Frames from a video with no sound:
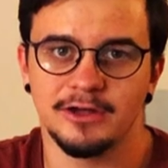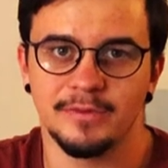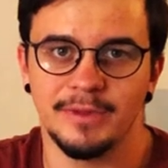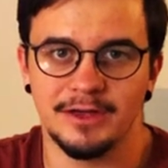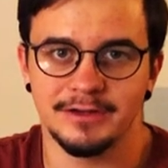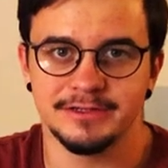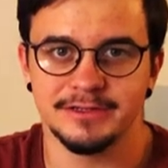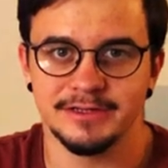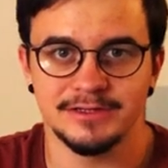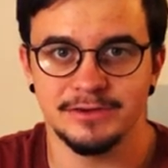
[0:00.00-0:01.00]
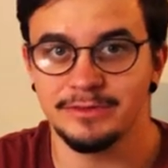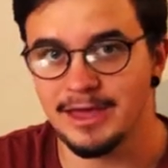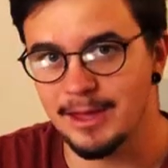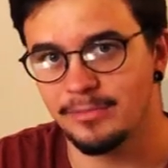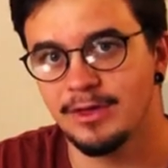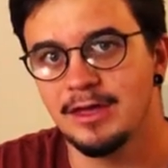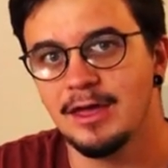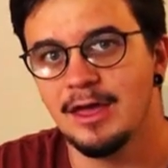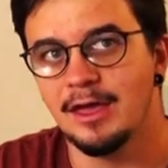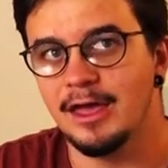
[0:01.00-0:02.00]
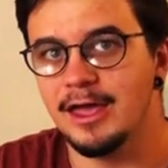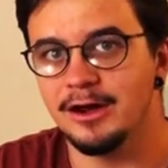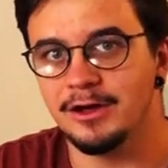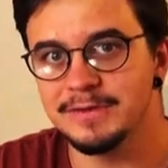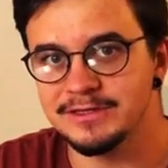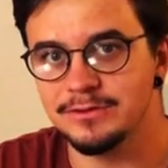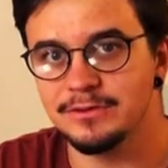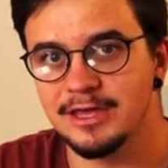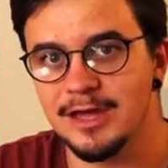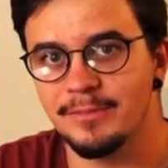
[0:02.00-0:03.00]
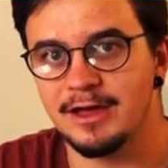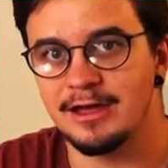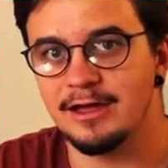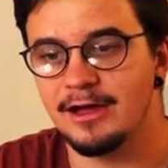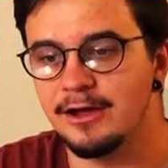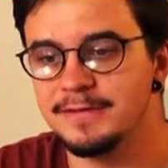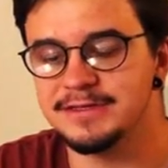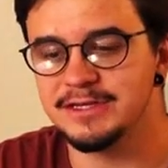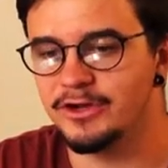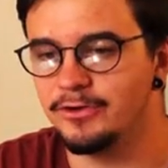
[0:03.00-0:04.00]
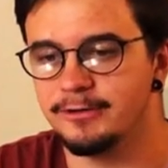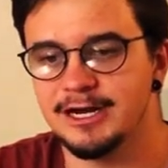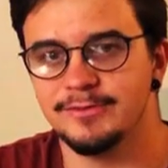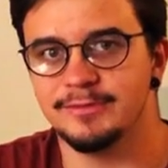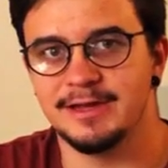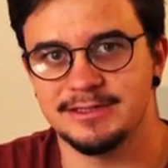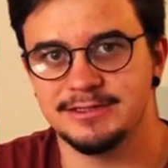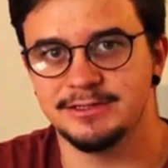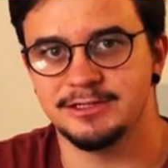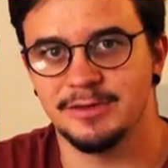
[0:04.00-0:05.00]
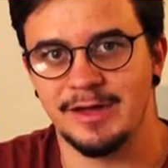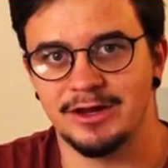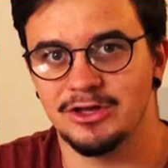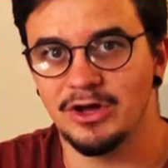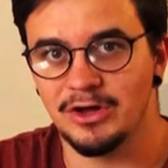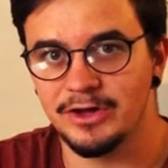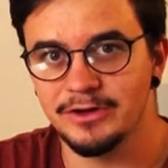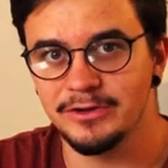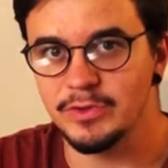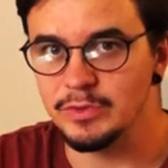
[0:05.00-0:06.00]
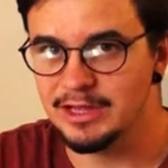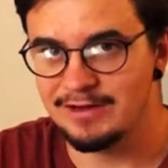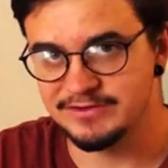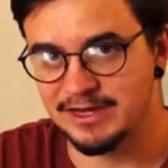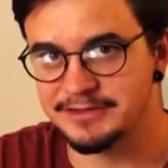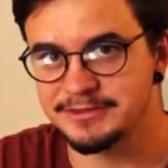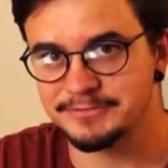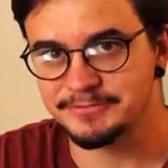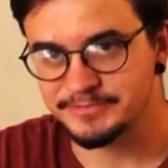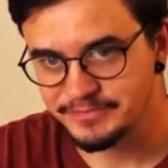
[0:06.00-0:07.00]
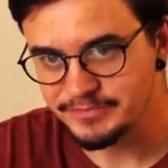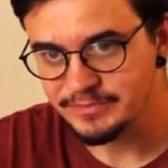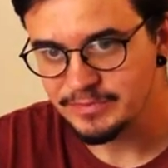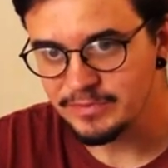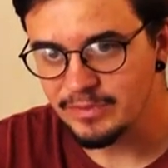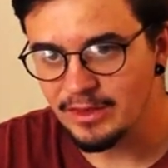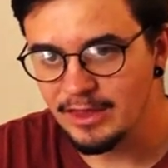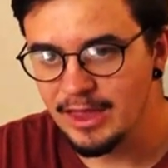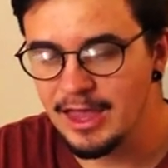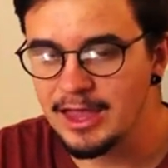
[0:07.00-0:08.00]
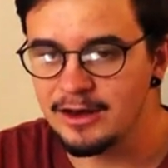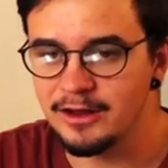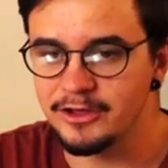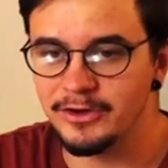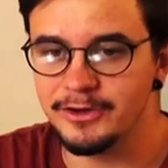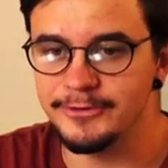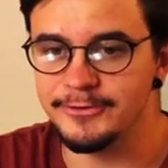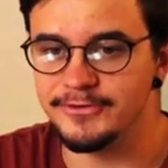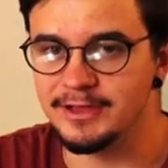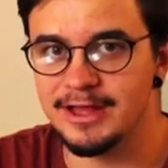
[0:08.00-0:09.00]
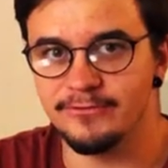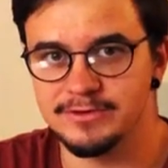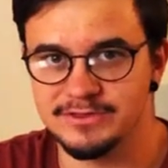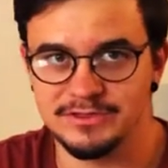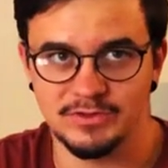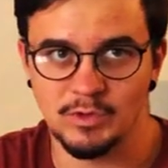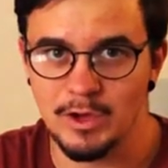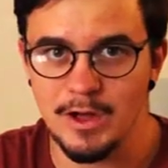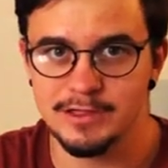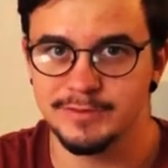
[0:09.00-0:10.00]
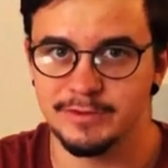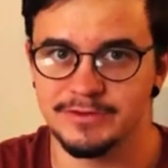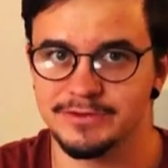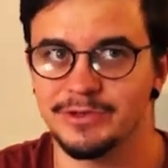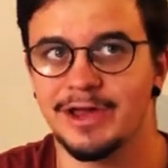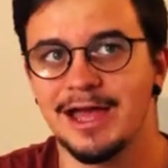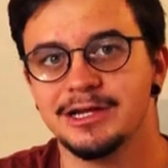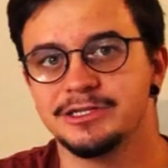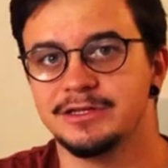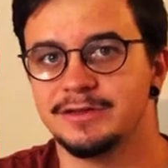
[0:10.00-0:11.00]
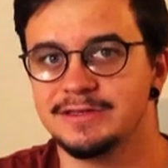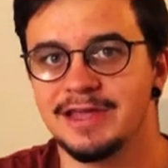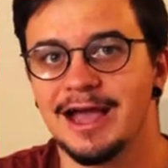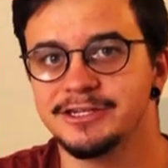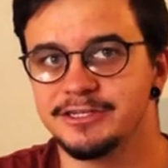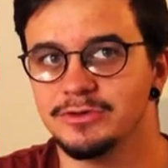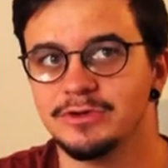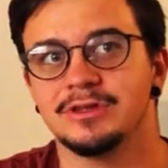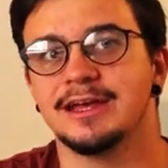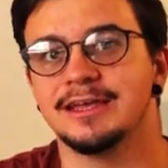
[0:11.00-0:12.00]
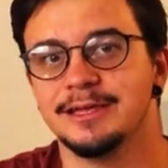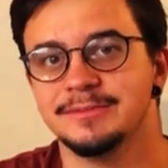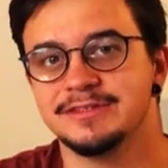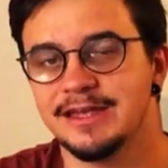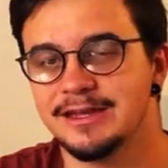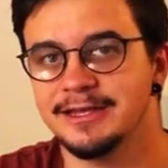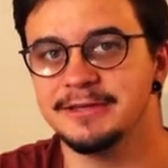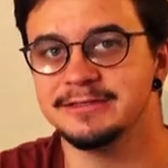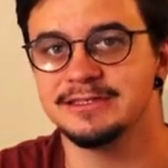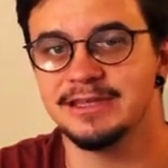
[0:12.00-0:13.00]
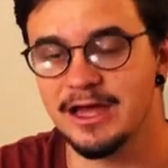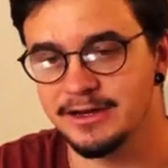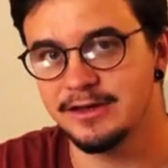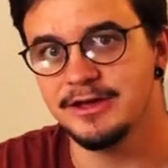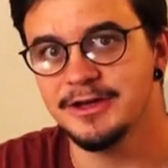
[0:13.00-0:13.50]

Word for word: and got me onto this youth camp. And on this youth camp, I heard this incredible message about a God who loves us. And a God whose love wasn't just words, was also action. And his action looked like him sending his son